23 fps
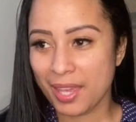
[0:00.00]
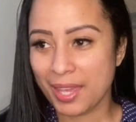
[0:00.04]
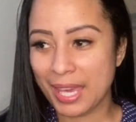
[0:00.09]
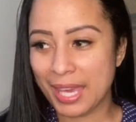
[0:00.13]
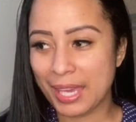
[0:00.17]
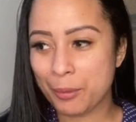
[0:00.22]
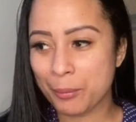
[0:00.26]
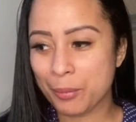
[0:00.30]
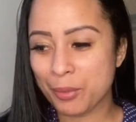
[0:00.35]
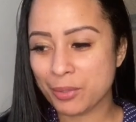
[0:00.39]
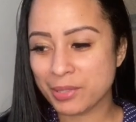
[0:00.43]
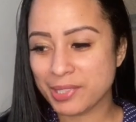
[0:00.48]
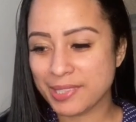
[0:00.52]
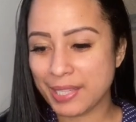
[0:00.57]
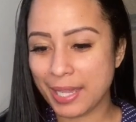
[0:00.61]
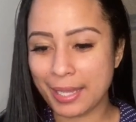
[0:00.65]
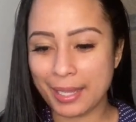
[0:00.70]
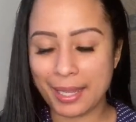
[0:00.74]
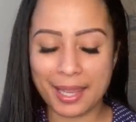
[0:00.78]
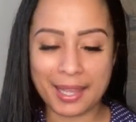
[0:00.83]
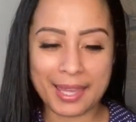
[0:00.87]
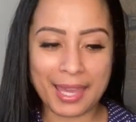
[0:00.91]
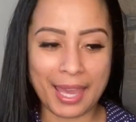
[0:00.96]
it will
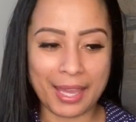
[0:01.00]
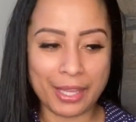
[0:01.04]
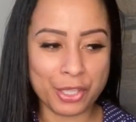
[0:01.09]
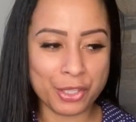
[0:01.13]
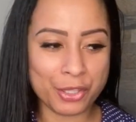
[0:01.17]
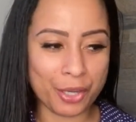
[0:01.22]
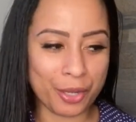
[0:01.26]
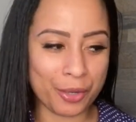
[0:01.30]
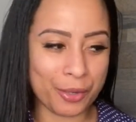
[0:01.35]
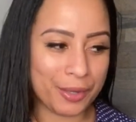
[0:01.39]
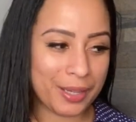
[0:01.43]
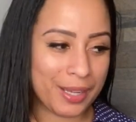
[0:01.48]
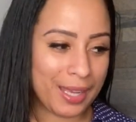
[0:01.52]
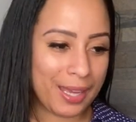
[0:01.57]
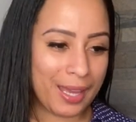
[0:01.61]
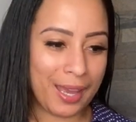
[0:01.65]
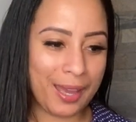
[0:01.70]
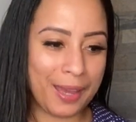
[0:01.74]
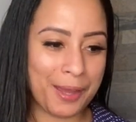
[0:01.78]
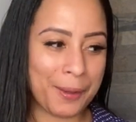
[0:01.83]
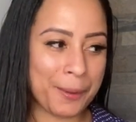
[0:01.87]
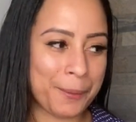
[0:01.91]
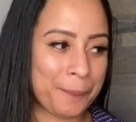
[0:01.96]
say, okay,
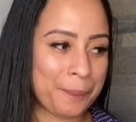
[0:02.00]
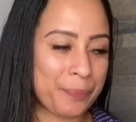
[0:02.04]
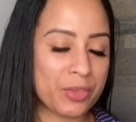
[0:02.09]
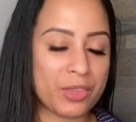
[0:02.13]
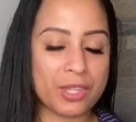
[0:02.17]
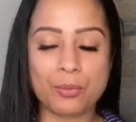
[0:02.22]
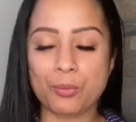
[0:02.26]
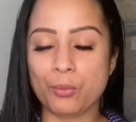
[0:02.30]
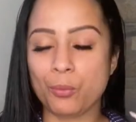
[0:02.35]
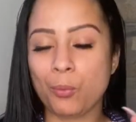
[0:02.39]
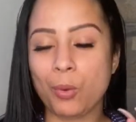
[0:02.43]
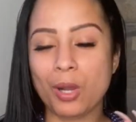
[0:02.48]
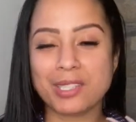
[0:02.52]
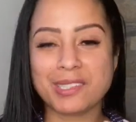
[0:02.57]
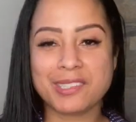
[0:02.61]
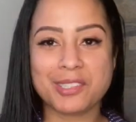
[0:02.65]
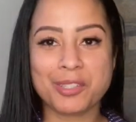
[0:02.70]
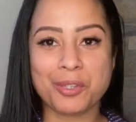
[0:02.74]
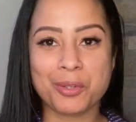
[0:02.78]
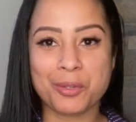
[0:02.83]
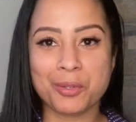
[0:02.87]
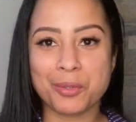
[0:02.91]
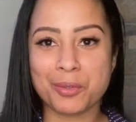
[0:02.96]

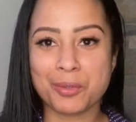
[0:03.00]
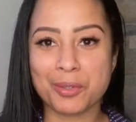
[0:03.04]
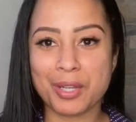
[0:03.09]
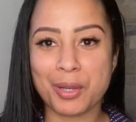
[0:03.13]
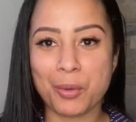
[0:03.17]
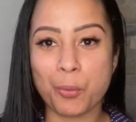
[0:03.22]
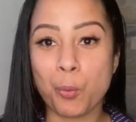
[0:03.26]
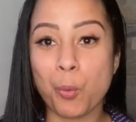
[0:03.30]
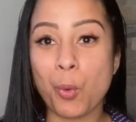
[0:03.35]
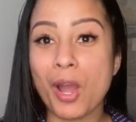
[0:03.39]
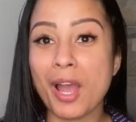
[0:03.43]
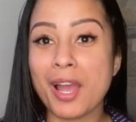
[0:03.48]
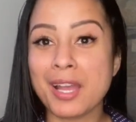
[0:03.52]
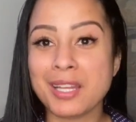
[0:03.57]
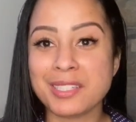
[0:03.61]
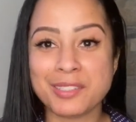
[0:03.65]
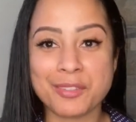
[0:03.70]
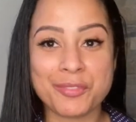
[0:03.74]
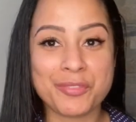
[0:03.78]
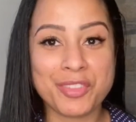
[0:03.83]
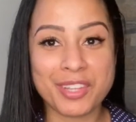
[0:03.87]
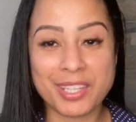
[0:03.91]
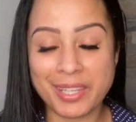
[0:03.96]
what's your word
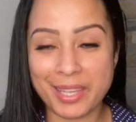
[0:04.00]
of the